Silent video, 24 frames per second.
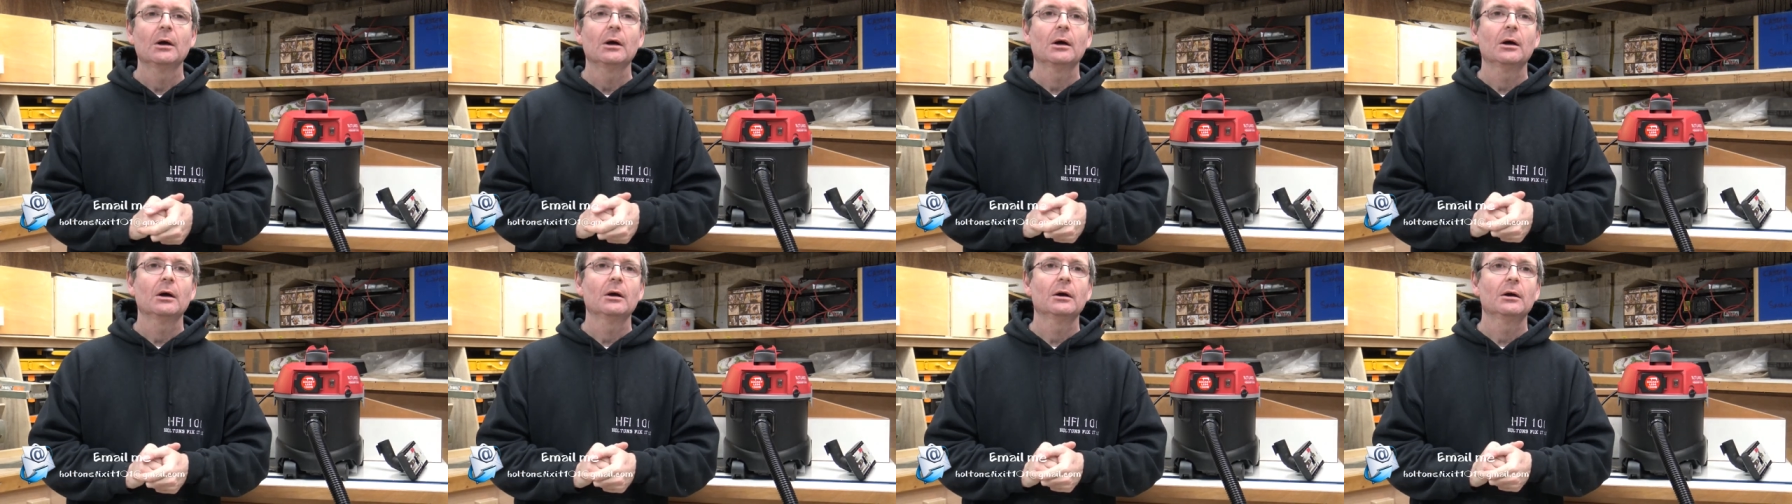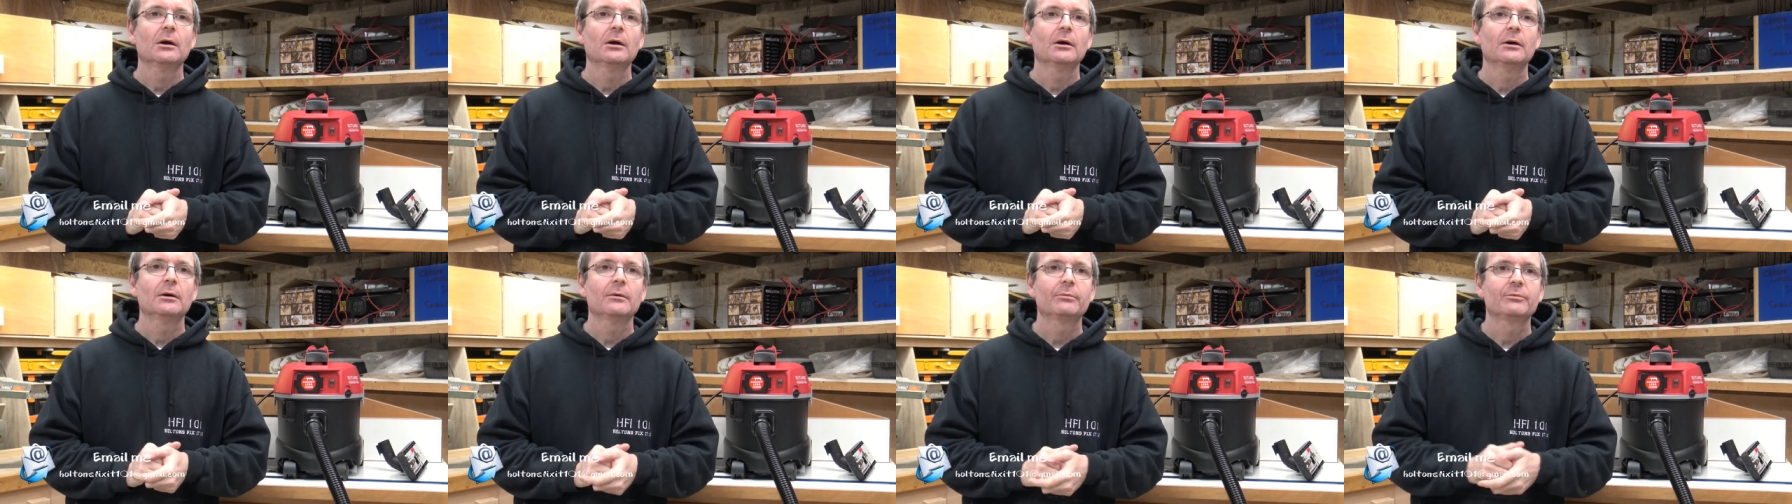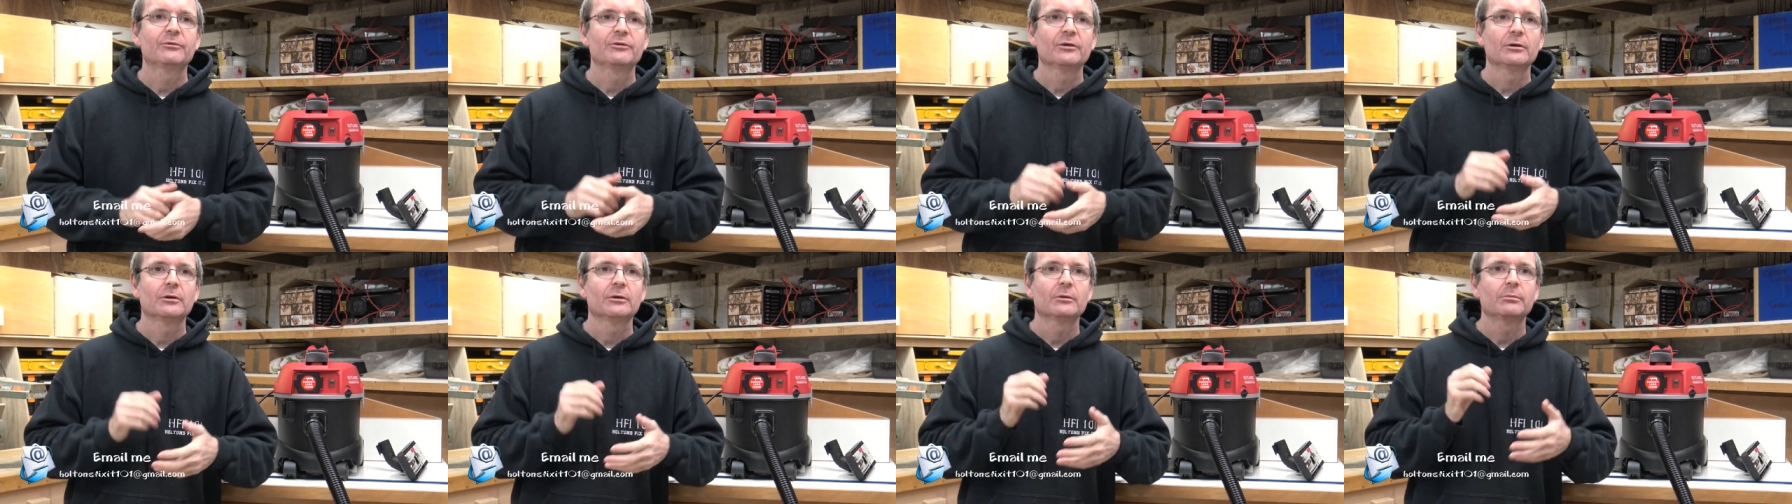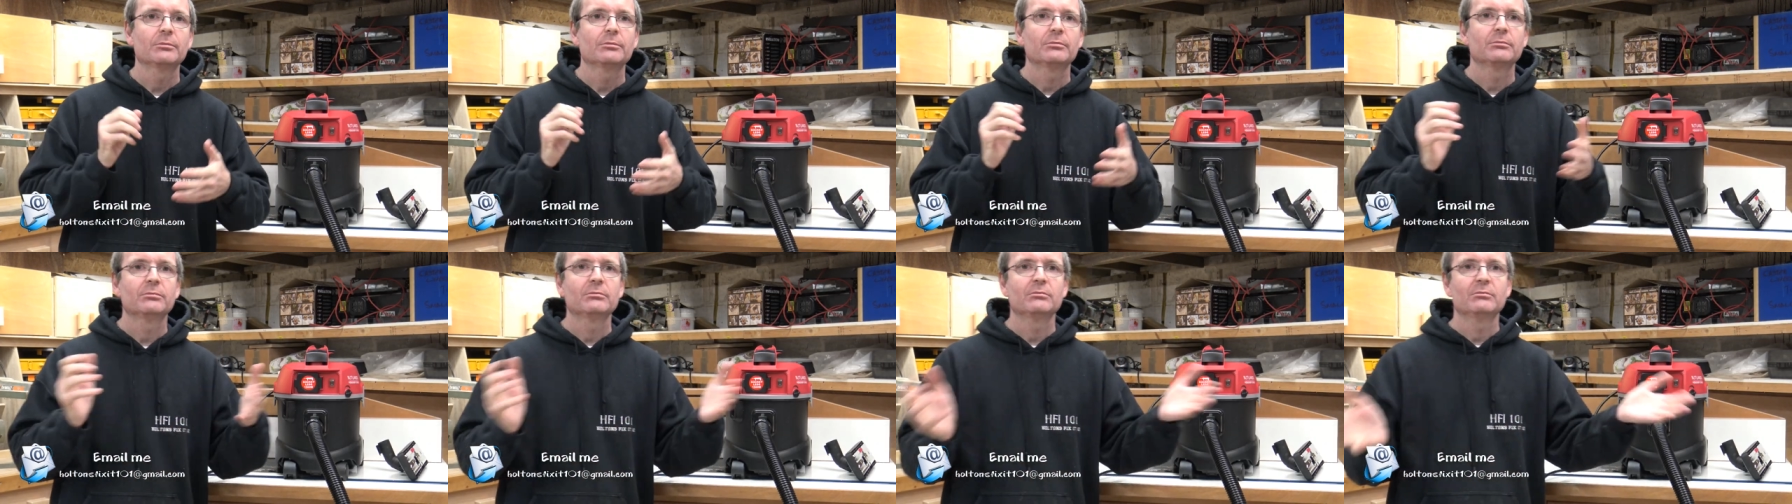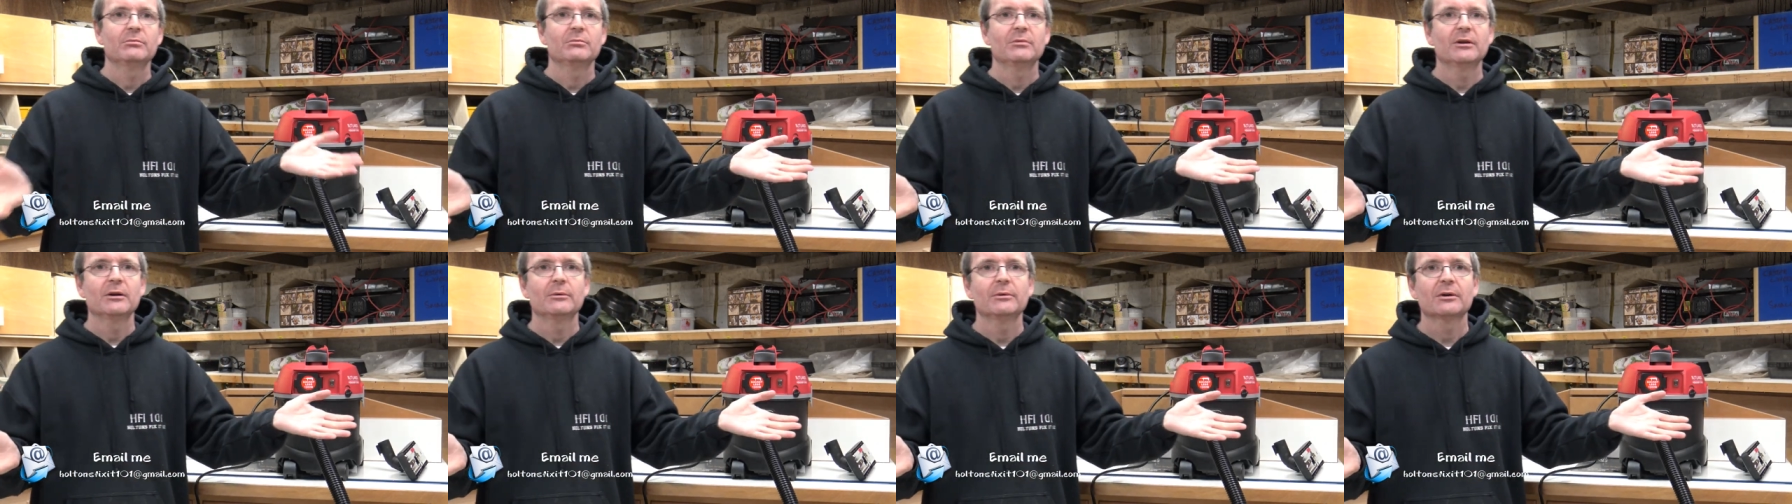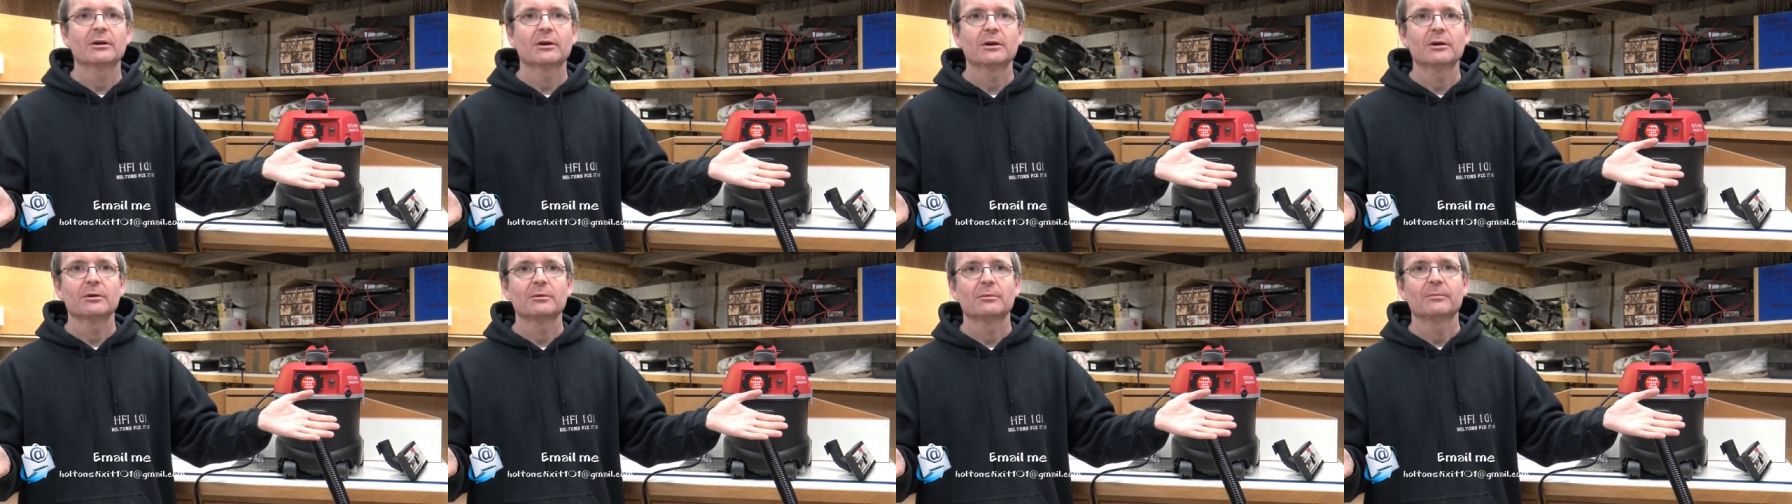Uh, so there we
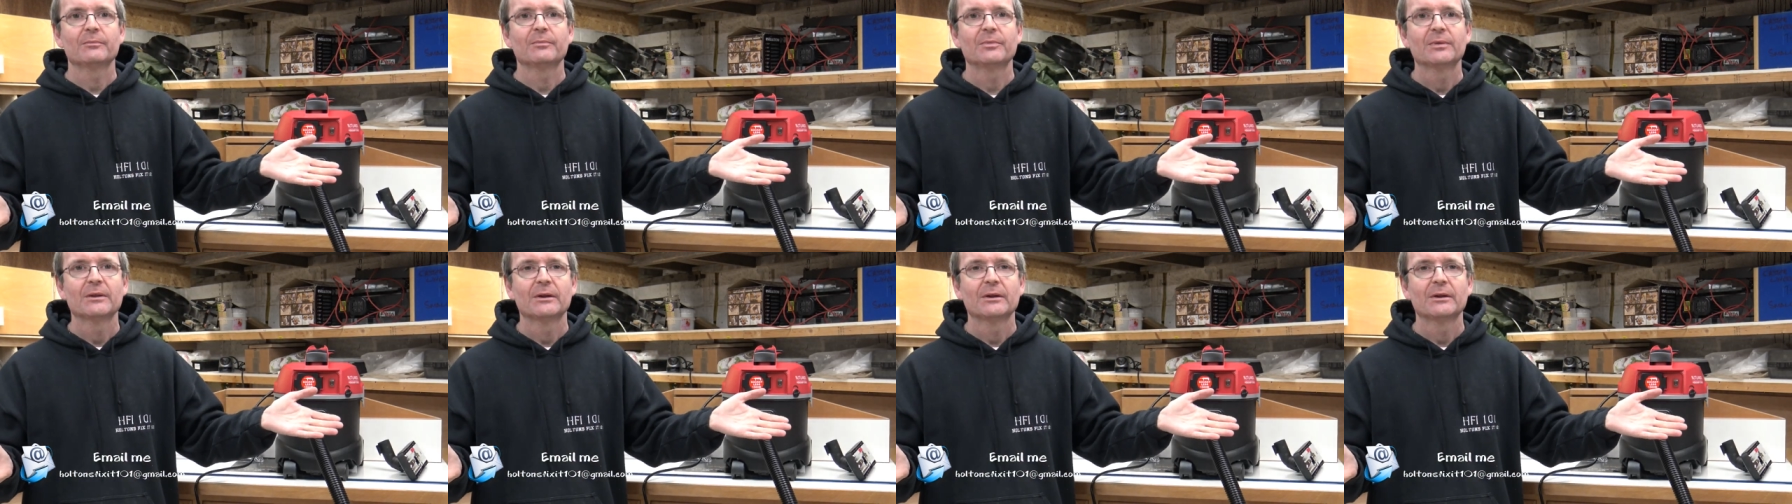go.